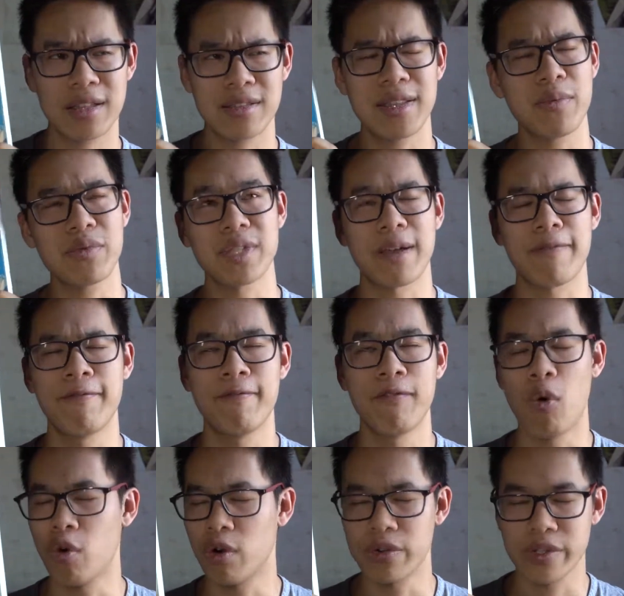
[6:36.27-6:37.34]
There was like
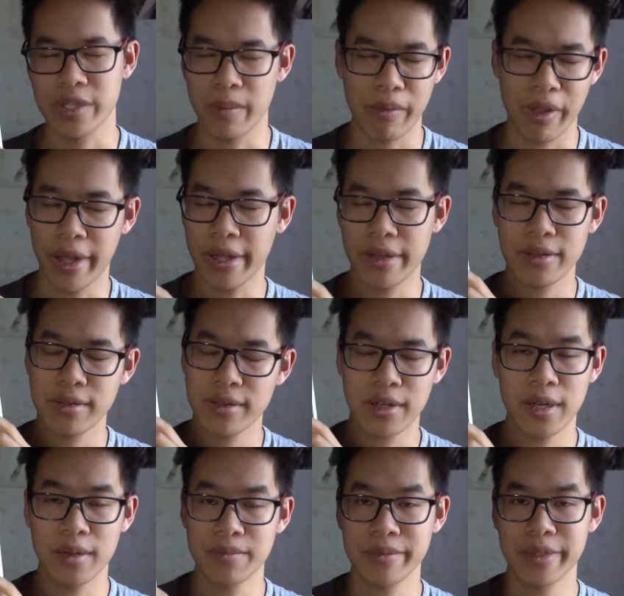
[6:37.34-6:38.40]
4 or something.
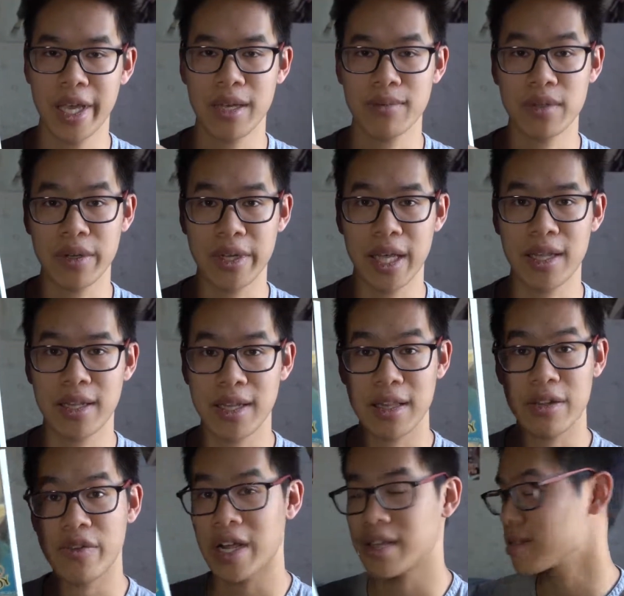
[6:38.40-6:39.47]
So I'm going to
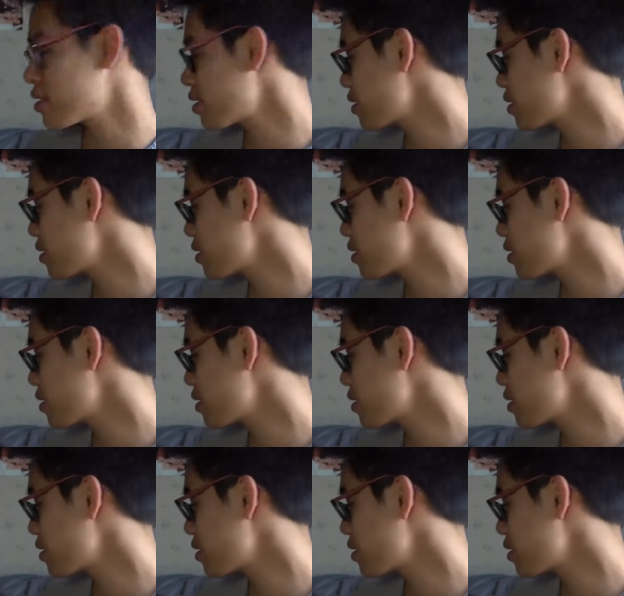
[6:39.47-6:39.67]
get the rest.